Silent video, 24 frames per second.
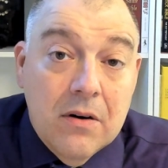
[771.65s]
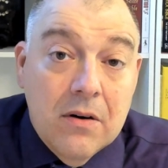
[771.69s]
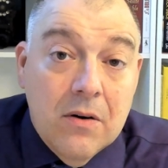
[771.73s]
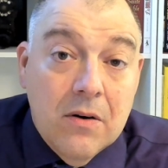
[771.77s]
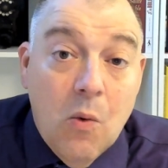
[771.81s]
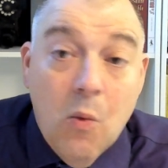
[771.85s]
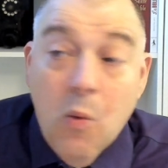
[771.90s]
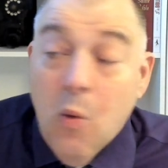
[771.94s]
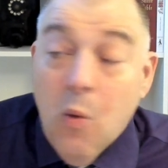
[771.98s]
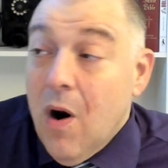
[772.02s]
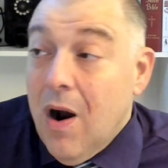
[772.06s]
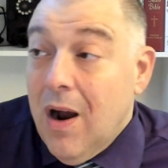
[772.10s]

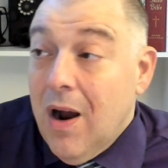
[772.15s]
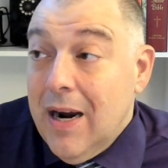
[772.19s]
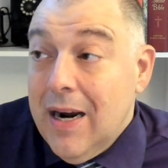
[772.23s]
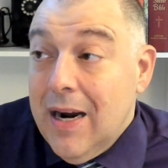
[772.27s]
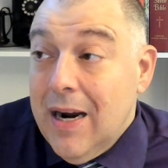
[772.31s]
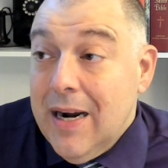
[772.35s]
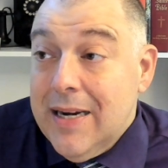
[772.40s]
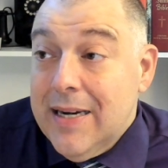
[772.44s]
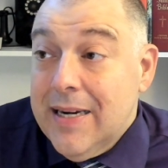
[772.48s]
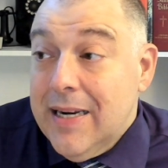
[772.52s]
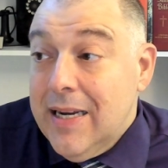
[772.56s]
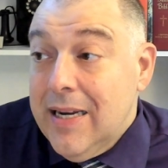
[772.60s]

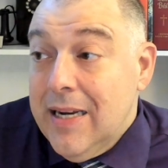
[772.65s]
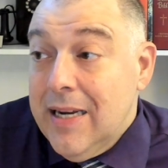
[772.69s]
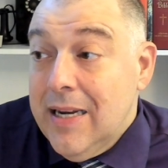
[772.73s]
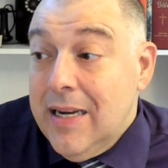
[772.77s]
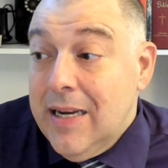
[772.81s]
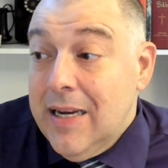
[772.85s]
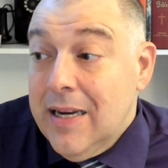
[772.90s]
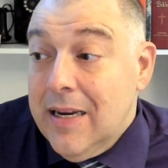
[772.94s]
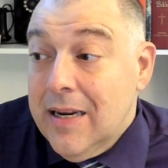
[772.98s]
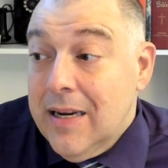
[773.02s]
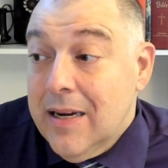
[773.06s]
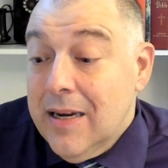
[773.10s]
why
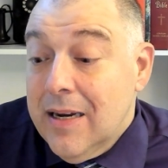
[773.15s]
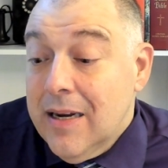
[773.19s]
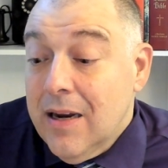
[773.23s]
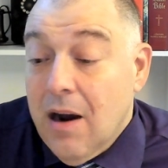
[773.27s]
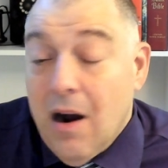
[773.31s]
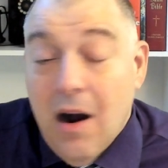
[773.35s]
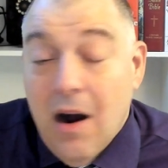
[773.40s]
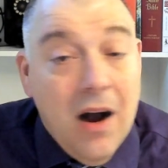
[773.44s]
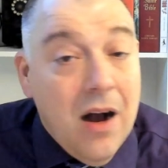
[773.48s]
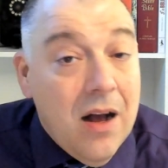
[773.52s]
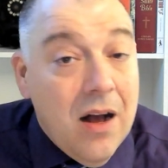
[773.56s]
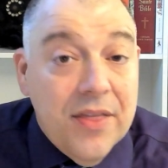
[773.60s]
the
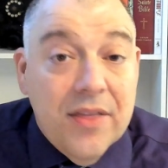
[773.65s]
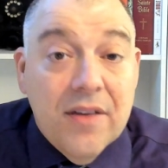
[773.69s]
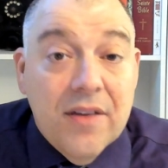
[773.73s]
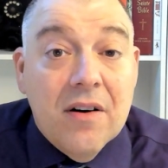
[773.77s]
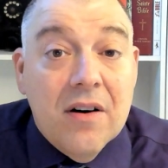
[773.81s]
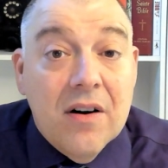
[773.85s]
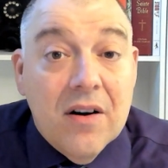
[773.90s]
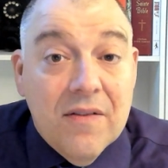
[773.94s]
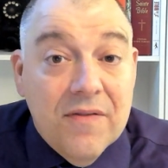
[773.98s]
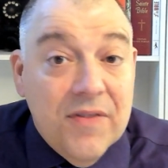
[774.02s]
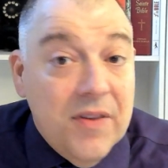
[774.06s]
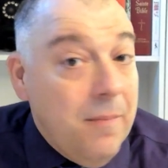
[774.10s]

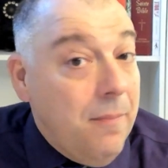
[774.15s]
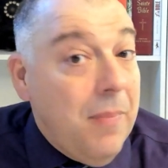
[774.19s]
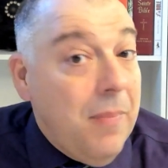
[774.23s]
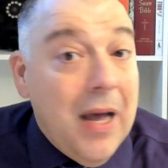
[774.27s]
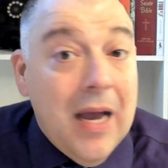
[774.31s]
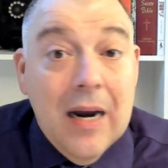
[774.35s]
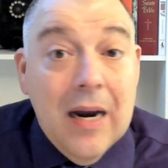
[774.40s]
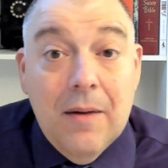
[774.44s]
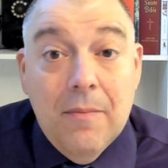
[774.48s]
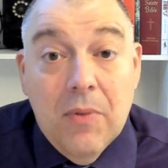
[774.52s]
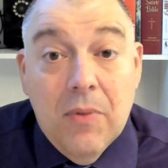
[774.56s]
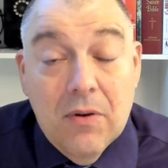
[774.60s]
author of the
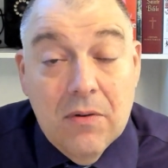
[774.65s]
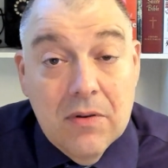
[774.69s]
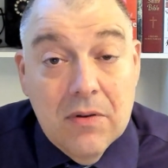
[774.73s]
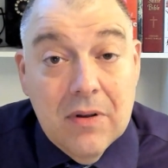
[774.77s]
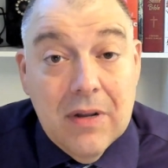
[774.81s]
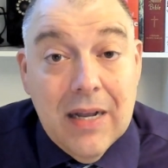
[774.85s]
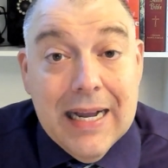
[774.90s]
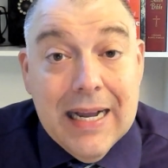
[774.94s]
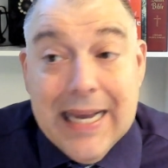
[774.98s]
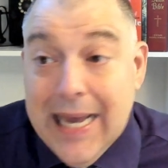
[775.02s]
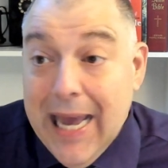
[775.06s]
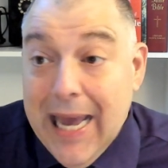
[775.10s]
Bible
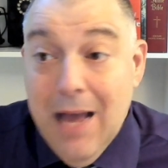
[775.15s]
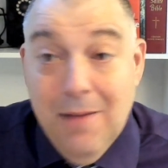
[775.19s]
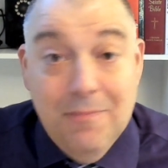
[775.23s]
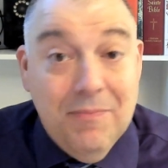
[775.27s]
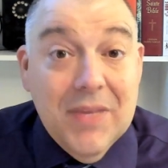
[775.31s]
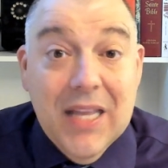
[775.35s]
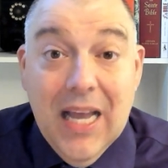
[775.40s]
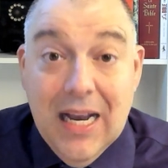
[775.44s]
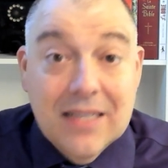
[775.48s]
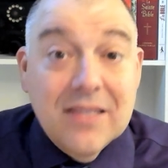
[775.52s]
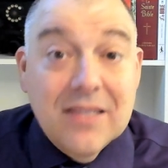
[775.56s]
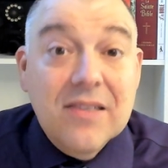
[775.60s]

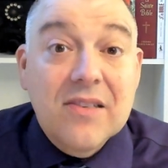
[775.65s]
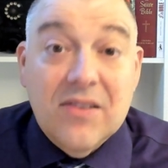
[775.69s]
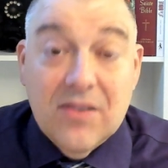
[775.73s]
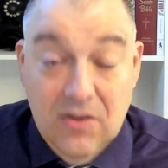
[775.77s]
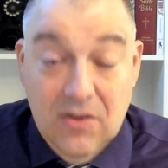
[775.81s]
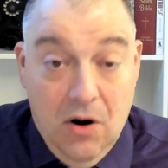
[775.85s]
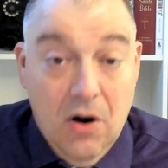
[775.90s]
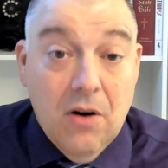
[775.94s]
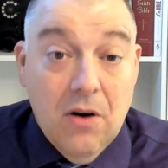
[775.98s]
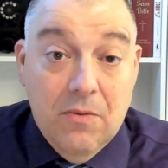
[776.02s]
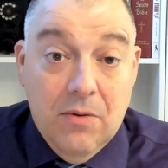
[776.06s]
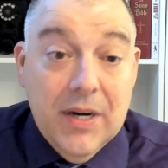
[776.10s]
kept that
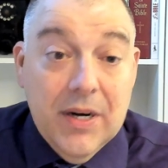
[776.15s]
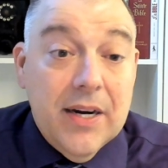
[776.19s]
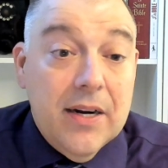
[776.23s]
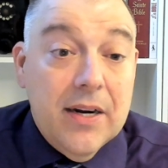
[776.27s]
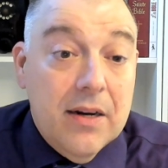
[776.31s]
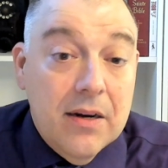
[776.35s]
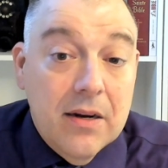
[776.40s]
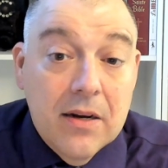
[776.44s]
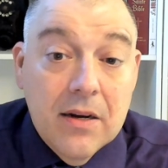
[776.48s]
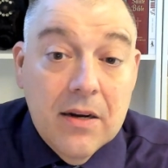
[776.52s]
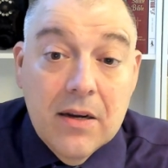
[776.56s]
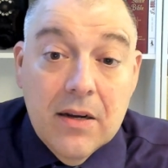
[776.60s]
story
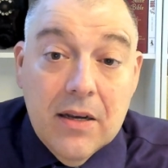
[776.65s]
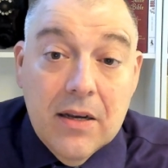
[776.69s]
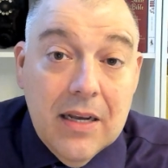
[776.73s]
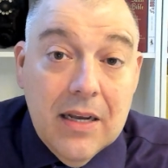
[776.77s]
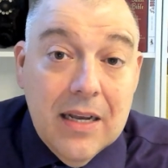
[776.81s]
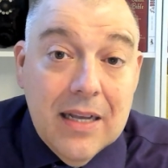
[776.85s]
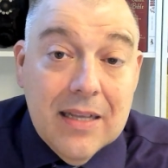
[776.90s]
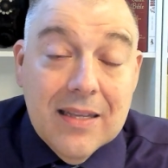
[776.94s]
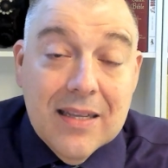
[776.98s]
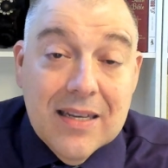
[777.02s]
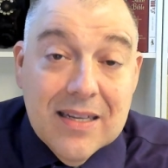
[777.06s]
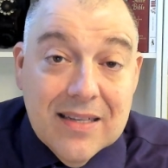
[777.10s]

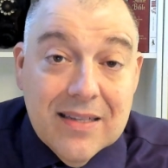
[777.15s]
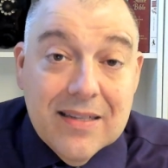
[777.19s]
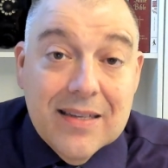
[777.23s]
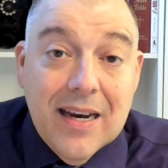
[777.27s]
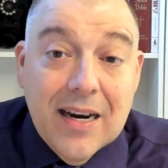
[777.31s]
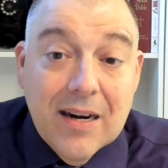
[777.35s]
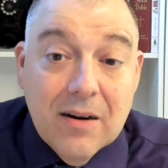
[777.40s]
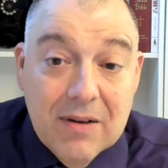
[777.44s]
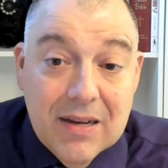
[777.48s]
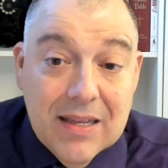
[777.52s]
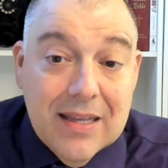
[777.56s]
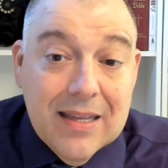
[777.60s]
in this
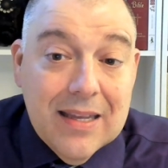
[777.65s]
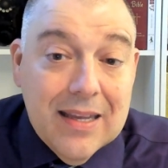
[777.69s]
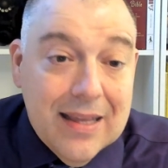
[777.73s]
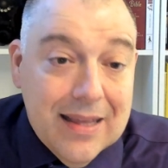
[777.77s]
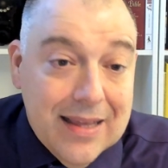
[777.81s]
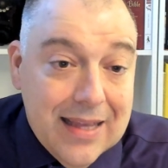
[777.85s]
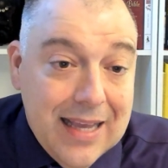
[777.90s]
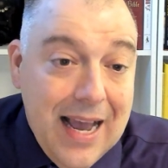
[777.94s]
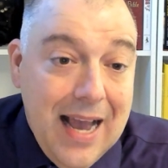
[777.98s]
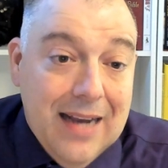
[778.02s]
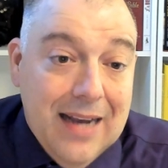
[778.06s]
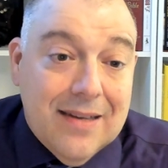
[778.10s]
sacred
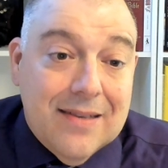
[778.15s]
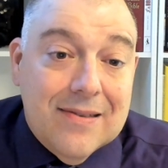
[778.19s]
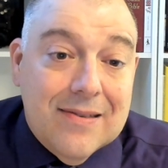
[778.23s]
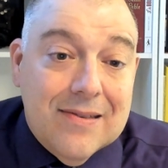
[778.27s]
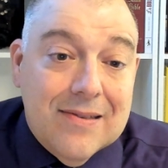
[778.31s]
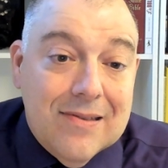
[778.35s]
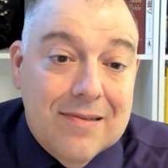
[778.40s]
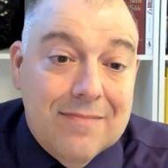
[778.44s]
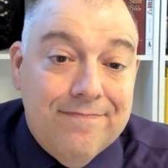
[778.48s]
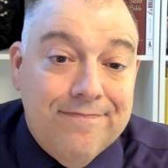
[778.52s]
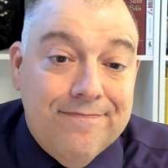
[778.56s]
text.